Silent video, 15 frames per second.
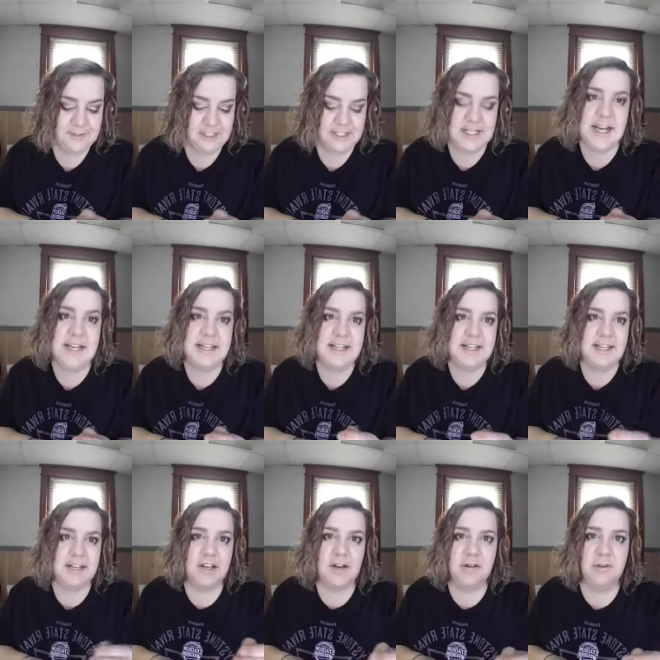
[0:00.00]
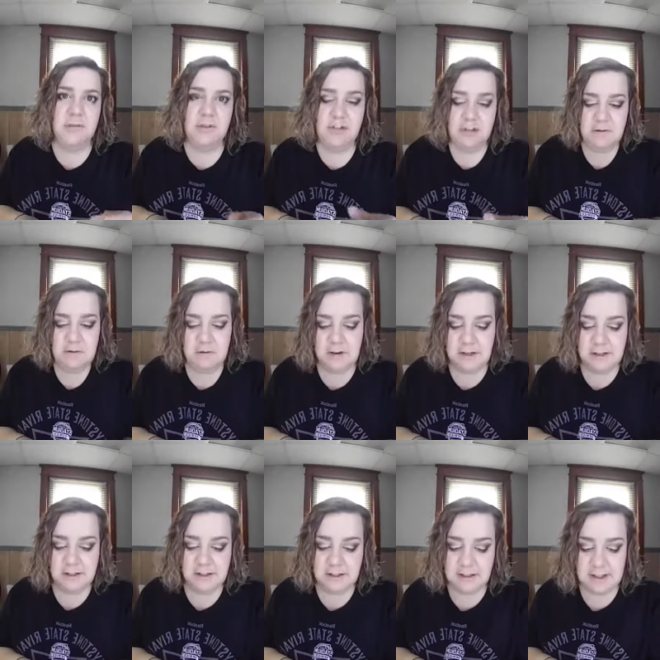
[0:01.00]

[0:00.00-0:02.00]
Yeah, I didn't get, no one wanted to look